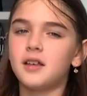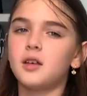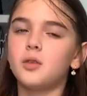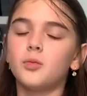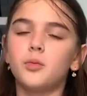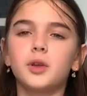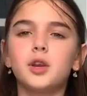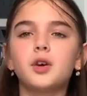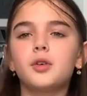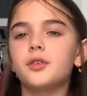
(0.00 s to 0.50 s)

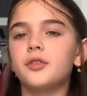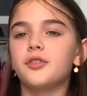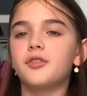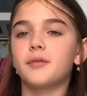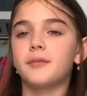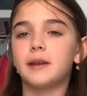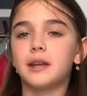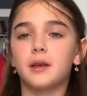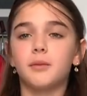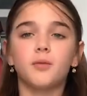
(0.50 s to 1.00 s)
we don't use
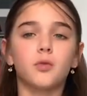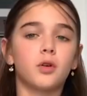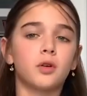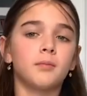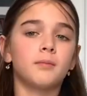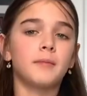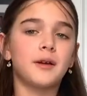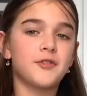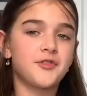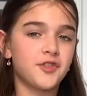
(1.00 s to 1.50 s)
them anymore.
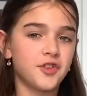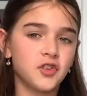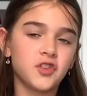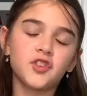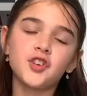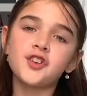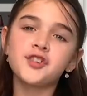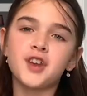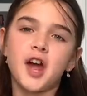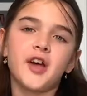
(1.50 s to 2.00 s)
My
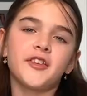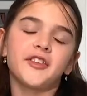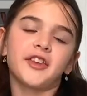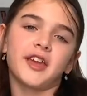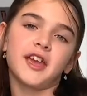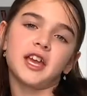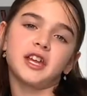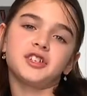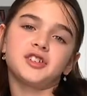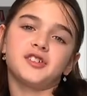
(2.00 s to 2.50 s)
sister does
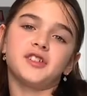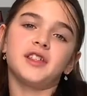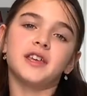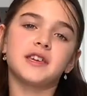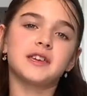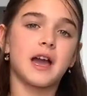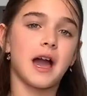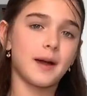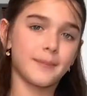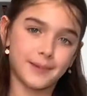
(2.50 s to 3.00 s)
occasionally
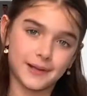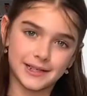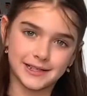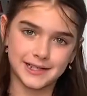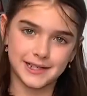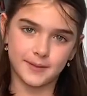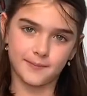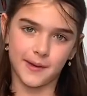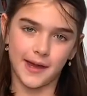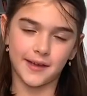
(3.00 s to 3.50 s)
get
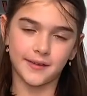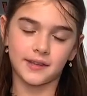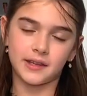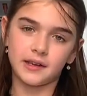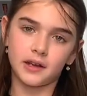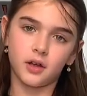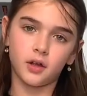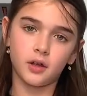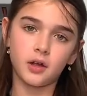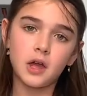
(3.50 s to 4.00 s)
plastic bags
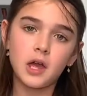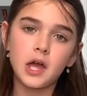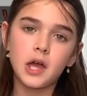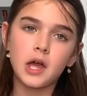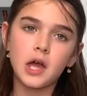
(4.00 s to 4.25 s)
still.